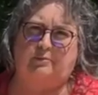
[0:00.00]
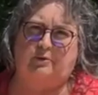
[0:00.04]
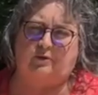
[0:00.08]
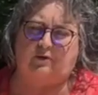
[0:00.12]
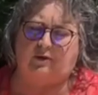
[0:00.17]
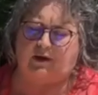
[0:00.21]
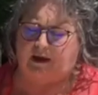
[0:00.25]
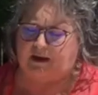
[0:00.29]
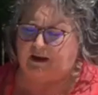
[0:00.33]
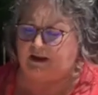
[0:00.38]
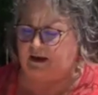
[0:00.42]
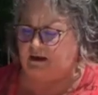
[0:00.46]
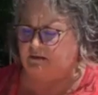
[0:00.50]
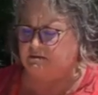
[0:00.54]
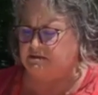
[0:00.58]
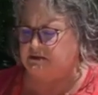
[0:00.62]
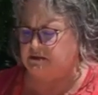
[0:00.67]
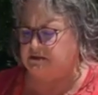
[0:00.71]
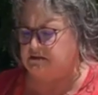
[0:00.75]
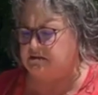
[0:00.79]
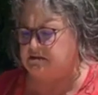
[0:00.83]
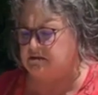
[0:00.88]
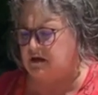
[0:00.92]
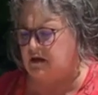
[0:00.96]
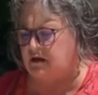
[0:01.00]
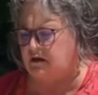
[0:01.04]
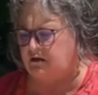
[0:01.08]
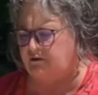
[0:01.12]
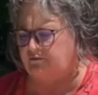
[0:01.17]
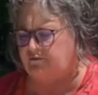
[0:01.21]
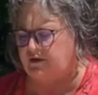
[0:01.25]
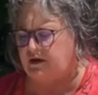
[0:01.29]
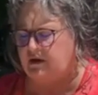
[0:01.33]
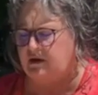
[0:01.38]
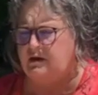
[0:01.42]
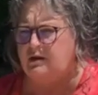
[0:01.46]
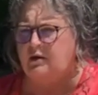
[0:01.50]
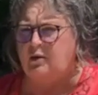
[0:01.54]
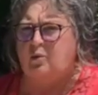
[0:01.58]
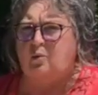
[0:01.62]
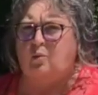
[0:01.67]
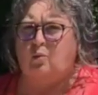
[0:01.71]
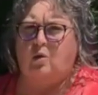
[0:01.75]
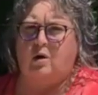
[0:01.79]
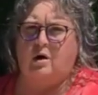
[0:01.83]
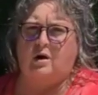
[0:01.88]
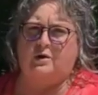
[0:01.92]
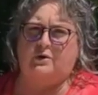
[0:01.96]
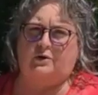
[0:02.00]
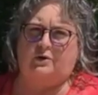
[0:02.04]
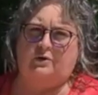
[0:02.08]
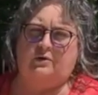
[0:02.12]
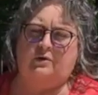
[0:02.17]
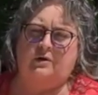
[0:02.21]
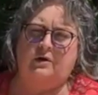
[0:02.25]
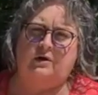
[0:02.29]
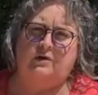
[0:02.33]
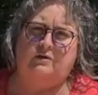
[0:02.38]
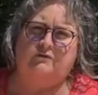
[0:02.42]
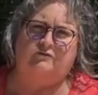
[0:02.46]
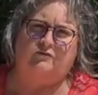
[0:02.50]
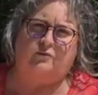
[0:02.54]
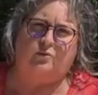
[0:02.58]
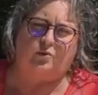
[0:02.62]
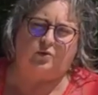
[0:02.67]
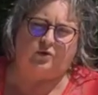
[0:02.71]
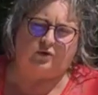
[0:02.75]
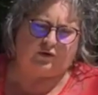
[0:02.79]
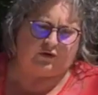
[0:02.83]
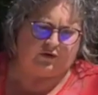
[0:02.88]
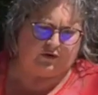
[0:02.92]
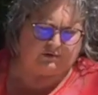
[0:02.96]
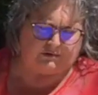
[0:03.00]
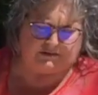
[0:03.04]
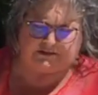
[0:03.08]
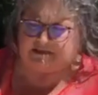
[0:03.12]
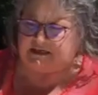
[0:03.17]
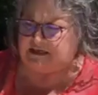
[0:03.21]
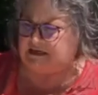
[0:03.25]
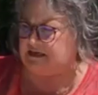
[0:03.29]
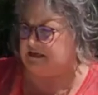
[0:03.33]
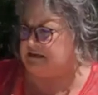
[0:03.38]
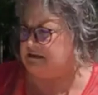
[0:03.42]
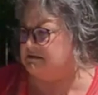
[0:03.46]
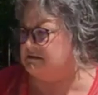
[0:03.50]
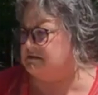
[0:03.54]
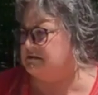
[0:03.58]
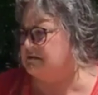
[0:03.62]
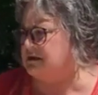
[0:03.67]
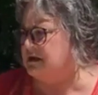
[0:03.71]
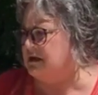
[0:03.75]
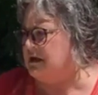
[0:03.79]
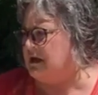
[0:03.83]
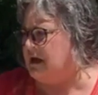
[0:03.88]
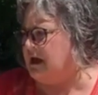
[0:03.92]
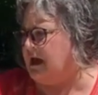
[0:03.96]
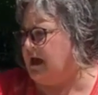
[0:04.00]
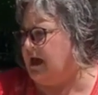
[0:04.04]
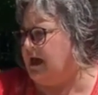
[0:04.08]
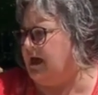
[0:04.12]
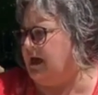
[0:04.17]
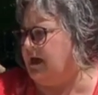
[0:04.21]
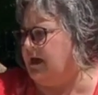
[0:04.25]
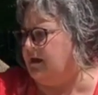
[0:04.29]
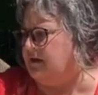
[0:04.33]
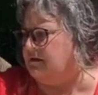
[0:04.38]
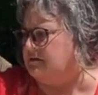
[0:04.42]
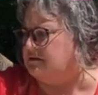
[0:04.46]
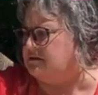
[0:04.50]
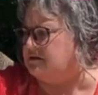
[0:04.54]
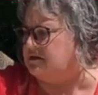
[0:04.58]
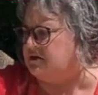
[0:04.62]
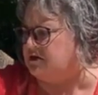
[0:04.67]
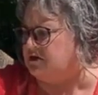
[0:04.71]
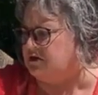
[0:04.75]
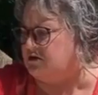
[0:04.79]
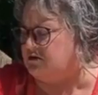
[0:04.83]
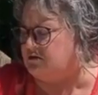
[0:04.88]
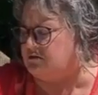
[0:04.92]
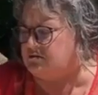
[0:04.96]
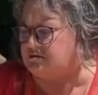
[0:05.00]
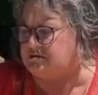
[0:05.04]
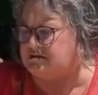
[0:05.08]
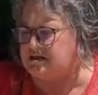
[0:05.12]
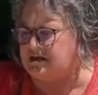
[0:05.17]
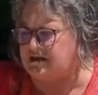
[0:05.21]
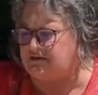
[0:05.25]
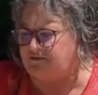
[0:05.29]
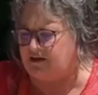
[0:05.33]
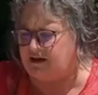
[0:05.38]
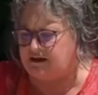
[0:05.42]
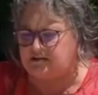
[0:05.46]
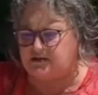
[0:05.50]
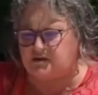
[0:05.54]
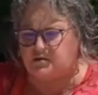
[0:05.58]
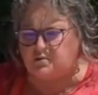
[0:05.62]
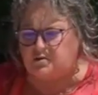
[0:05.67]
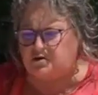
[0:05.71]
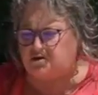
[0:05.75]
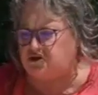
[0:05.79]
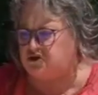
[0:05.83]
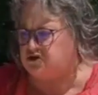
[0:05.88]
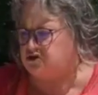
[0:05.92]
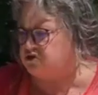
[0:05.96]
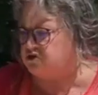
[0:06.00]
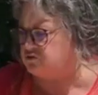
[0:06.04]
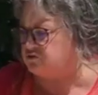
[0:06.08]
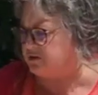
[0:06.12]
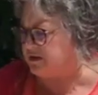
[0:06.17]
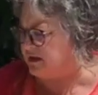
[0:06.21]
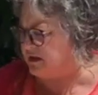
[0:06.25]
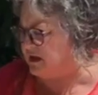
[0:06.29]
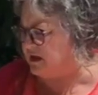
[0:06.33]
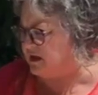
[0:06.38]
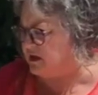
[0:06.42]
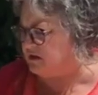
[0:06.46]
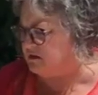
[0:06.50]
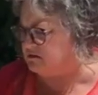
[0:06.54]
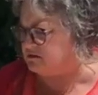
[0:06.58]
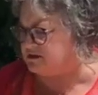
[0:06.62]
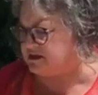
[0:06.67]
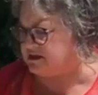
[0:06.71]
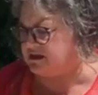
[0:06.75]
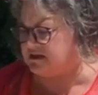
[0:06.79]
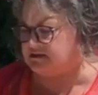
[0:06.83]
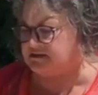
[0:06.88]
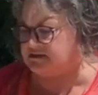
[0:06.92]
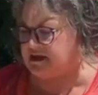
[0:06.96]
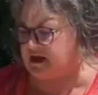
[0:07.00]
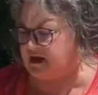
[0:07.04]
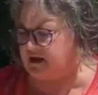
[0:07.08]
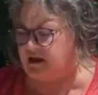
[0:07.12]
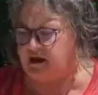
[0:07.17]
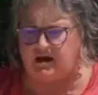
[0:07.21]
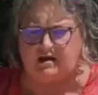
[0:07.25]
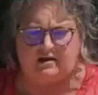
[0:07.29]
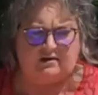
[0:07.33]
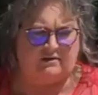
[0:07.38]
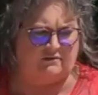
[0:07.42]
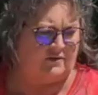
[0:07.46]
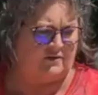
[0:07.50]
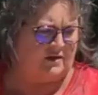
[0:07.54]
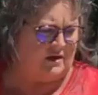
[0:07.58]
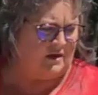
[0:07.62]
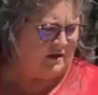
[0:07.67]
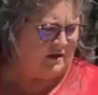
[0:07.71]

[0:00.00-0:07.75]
per 8 ounces of water for your teas. And your tea vessel, which you're drinking your teas out of,